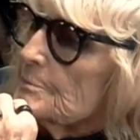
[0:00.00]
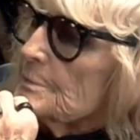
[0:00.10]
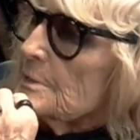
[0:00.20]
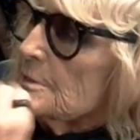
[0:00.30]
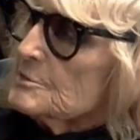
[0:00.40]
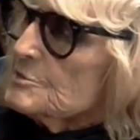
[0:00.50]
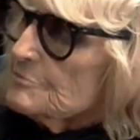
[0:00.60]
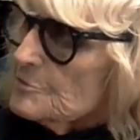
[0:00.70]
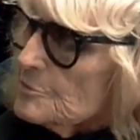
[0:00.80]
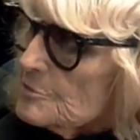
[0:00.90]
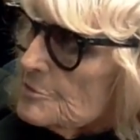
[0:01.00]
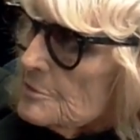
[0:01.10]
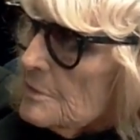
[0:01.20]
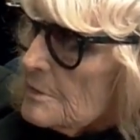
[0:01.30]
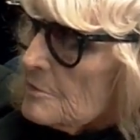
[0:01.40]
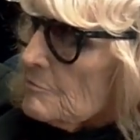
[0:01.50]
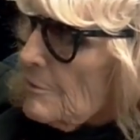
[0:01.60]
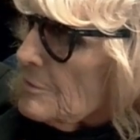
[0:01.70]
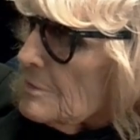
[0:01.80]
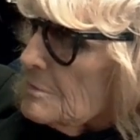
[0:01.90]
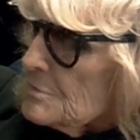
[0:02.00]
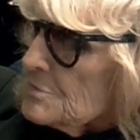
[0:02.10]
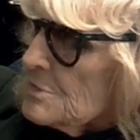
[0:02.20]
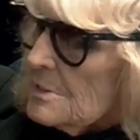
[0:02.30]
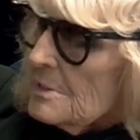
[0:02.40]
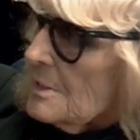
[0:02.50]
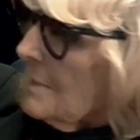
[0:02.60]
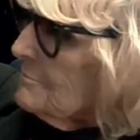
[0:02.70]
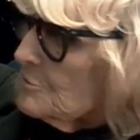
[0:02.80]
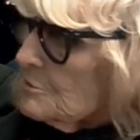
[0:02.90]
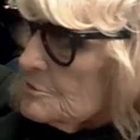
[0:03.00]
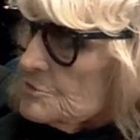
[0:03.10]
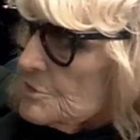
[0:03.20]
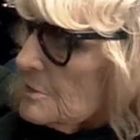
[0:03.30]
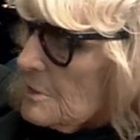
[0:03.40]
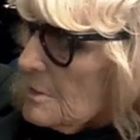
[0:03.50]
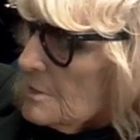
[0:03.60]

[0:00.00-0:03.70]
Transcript: being interviewed like grown-ups. Have you not seen that?